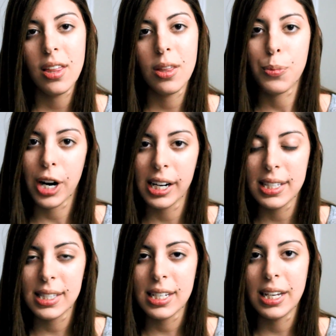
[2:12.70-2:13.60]
the
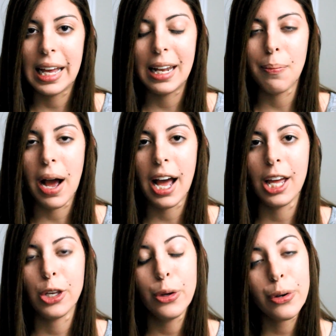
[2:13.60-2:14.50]
pregnancy in my
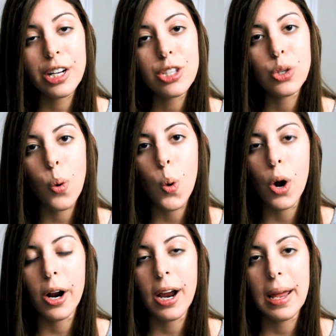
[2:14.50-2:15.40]
uterus
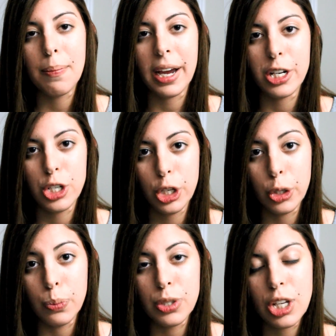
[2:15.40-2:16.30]
or in my
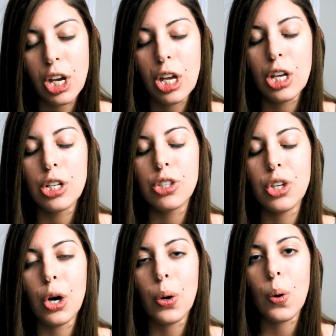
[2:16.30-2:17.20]
tubes.
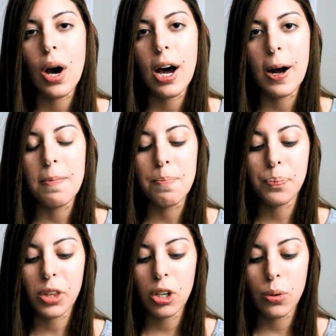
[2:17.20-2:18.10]
So
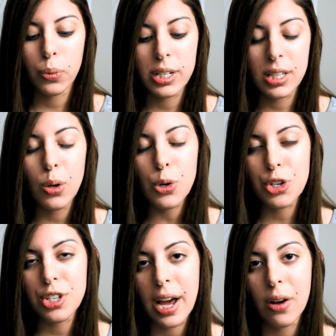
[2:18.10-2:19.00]
we did the
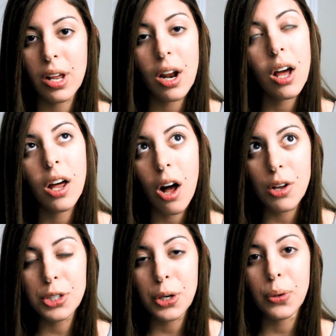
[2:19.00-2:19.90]
ultrasound, and
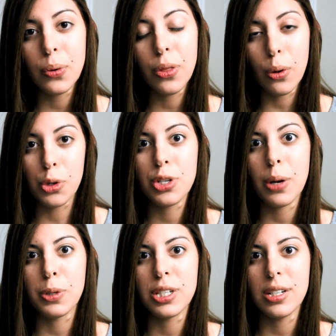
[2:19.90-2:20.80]
also the
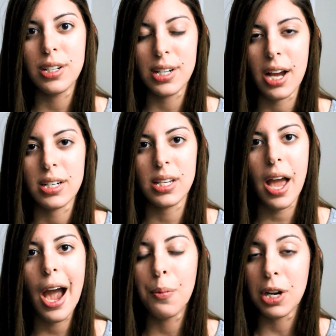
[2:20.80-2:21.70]
ultrasound was to detect
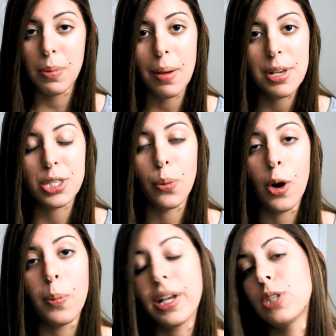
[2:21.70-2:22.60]
how many babies there
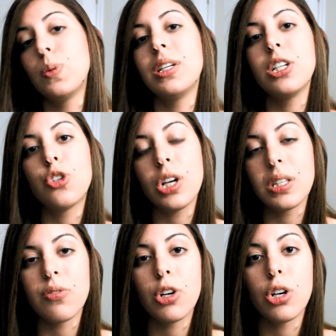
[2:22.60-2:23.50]
were, because we did
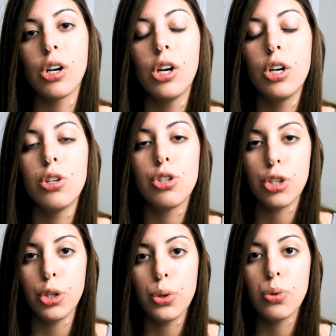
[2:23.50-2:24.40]
transfer
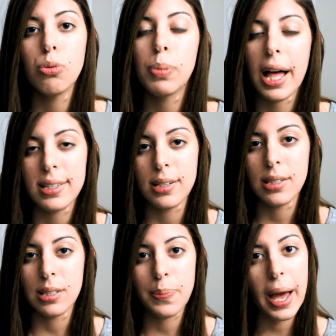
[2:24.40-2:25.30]
2
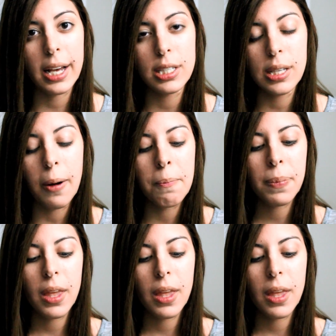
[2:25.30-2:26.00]
blastocysts back. So